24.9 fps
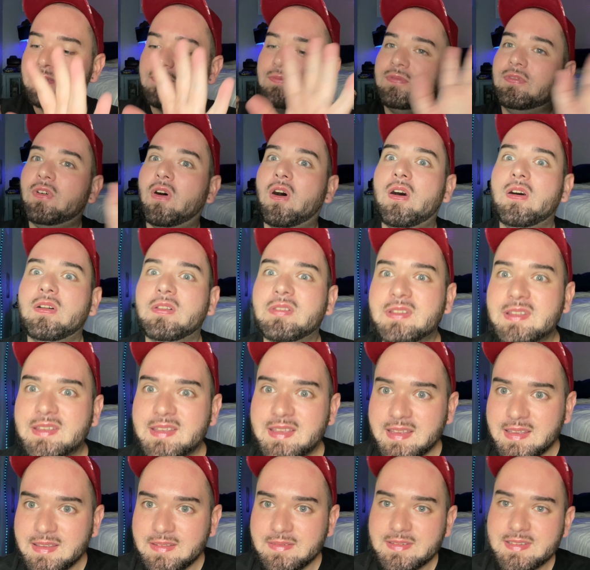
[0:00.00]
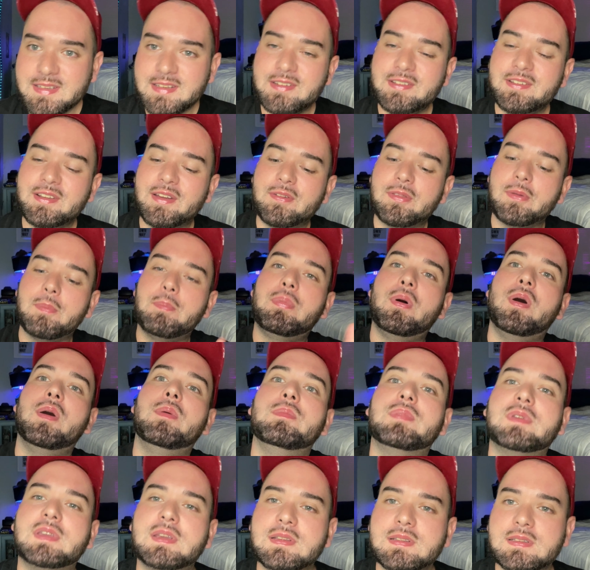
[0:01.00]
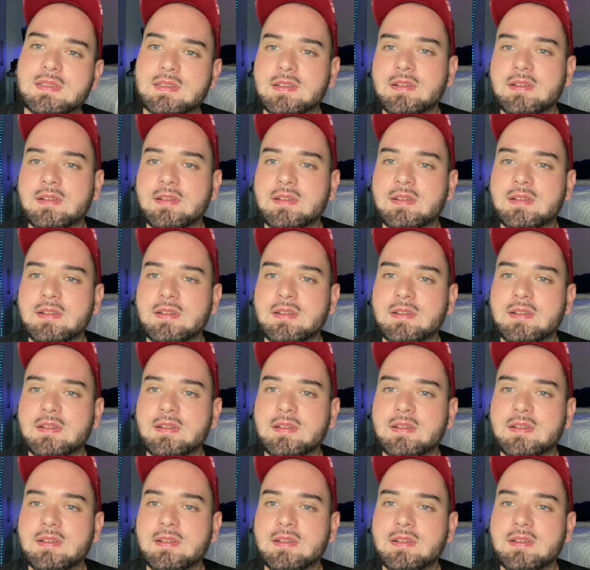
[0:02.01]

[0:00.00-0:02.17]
fall leaves, you know, the pumpkins